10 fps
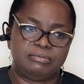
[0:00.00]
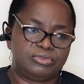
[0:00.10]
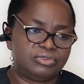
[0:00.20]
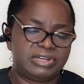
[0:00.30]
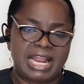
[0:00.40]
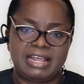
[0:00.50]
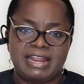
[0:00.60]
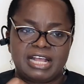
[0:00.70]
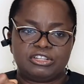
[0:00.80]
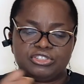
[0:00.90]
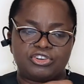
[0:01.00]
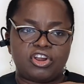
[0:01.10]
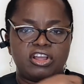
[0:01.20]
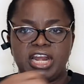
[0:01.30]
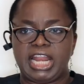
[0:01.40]
So now they are
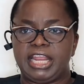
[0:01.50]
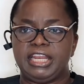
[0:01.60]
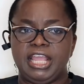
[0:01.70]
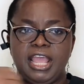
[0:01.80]
struggling